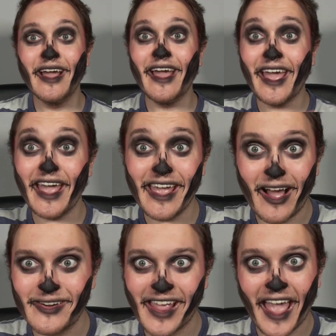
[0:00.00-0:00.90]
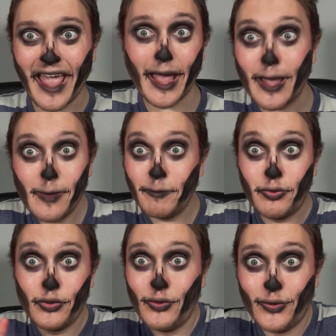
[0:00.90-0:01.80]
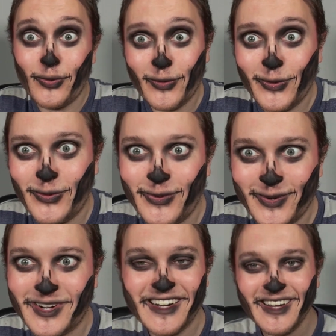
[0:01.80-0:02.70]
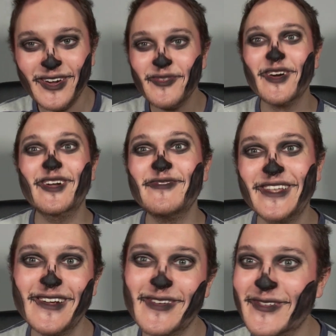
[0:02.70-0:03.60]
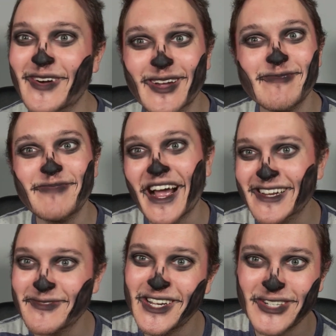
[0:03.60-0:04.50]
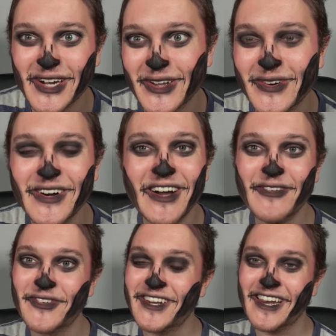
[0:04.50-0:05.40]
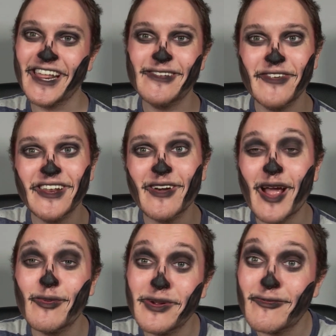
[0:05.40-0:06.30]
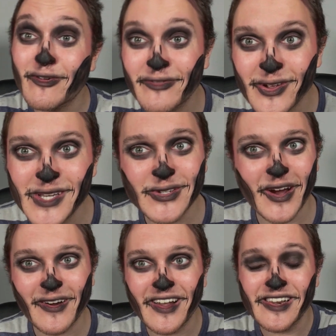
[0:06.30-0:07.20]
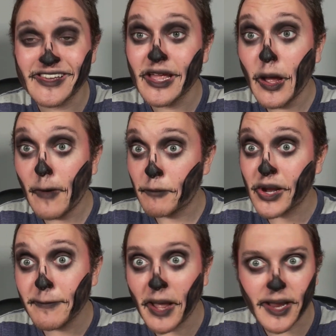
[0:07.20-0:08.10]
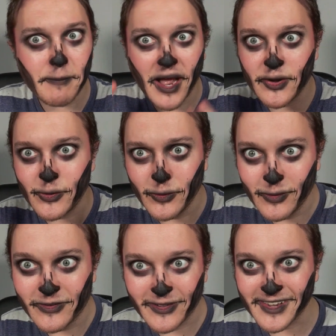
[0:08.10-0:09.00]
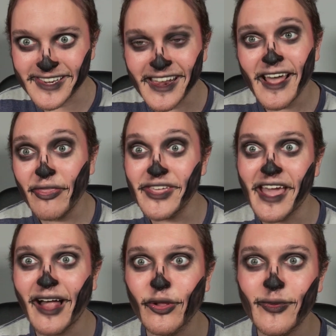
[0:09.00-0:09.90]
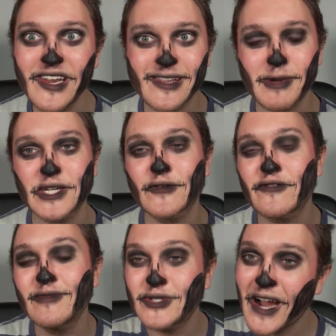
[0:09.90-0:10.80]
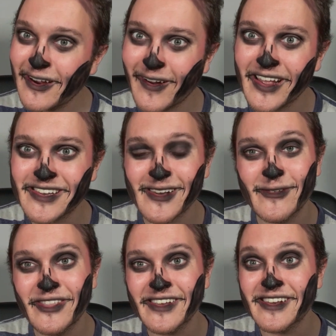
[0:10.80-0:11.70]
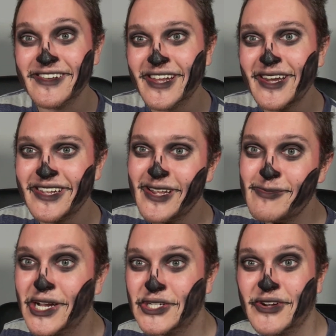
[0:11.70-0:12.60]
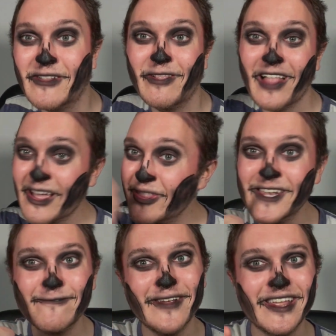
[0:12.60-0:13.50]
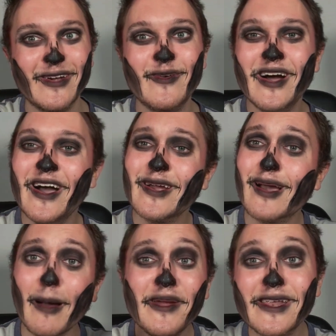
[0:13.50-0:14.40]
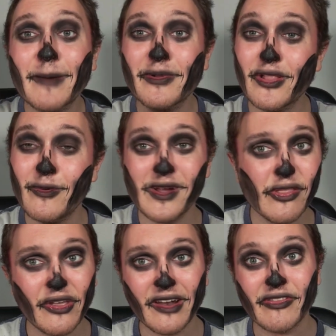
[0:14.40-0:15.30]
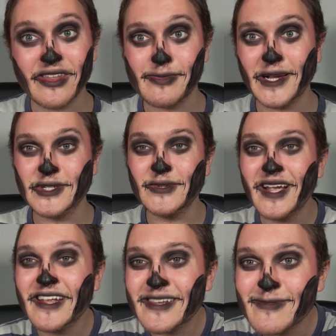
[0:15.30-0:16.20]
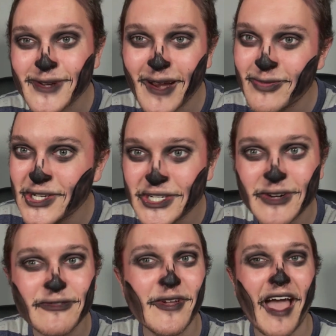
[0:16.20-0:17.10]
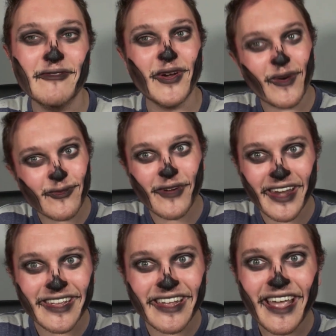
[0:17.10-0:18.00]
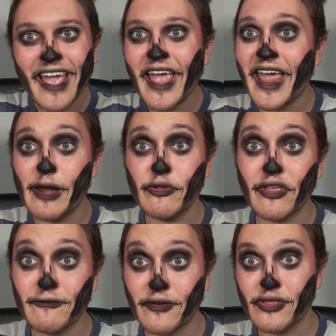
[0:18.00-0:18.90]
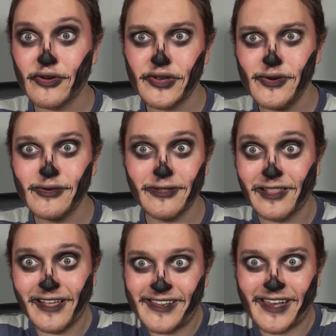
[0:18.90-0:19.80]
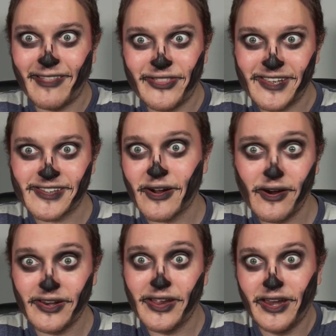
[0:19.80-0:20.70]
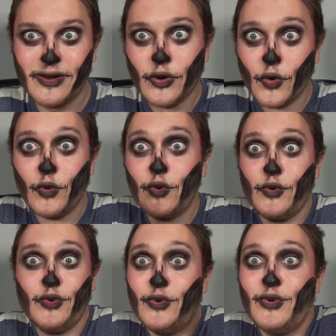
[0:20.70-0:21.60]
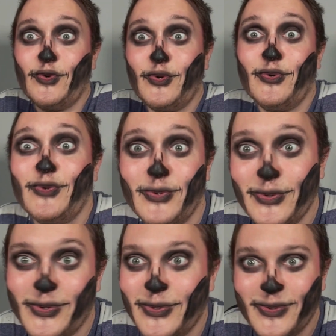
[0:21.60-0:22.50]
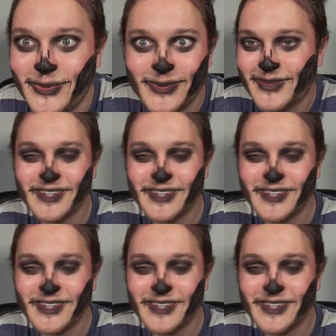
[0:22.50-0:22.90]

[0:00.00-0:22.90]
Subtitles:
Hey, howdy, hey, boo! Welcome to or welcome back to my channel. For today's video, I will be reviewing Drag Race Bring Back My Ghouls, the Halloween special from Drag Race. So if that sounds good to you, make sure to like this video, comment down below what you thought of this special, and subscribe to the channel if you haven't already. And without further ado, let's get this started. Ooh!